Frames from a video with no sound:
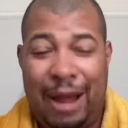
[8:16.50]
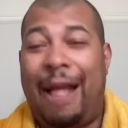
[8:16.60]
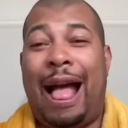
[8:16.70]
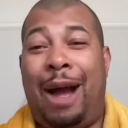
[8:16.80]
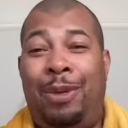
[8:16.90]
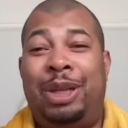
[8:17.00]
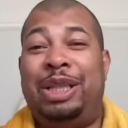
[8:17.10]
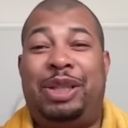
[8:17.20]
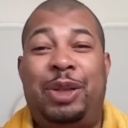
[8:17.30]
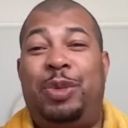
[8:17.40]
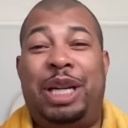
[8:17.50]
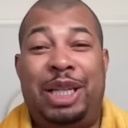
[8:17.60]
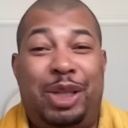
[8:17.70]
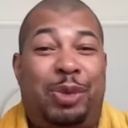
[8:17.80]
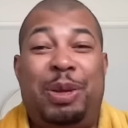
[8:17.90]
I want to see
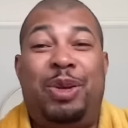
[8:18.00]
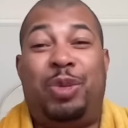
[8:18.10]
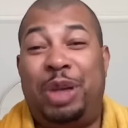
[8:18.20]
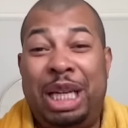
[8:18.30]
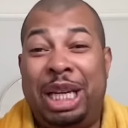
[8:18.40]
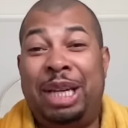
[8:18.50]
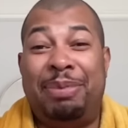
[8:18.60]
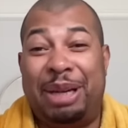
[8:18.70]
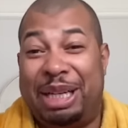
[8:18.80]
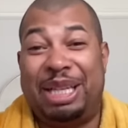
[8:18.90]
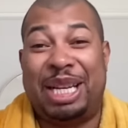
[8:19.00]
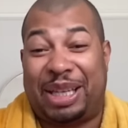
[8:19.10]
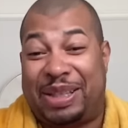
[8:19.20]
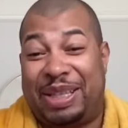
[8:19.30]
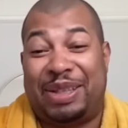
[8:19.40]
Wendy spend the weed money
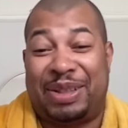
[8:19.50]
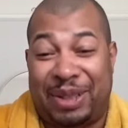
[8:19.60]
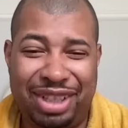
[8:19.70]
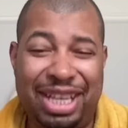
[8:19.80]
next season.